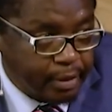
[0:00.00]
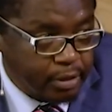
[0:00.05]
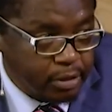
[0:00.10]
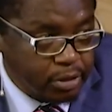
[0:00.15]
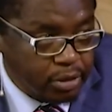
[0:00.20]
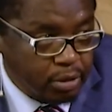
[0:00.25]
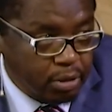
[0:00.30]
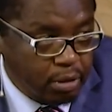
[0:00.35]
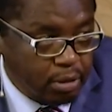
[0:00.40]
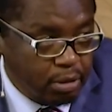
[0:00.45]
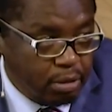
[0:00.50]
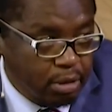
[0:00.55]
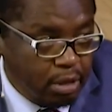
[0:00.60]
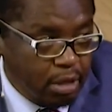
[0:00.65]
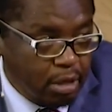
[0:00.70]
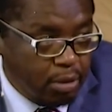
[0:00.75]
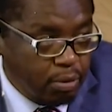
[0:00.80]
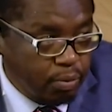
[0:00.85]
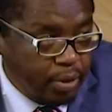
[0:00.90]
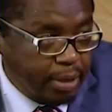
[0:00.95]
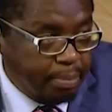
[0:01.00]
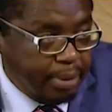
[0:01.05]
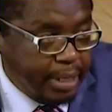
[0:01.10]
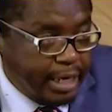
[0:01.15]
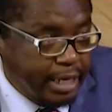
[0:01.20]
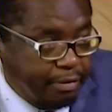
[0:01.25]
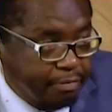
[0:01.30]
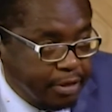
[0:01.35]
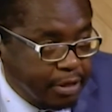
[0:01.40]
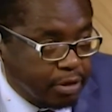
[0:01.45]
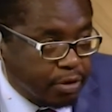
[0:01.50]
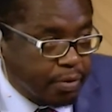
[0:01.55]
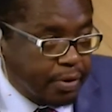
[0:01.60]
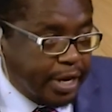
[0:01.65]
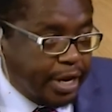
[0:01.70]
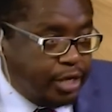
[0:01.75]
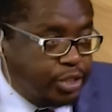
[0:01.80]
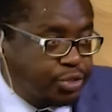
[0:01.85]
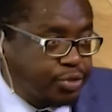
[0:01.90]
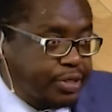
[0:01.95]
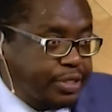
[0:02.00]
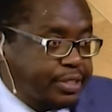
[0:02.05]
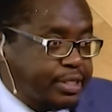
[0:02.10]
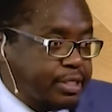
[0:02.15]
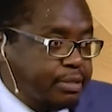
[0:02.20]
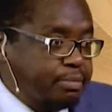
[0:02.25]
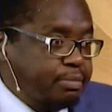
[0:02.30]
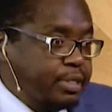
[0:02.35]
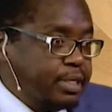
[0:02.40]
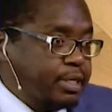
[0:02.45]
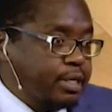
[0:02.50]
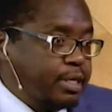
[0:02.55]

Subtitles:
So we believe in creationism.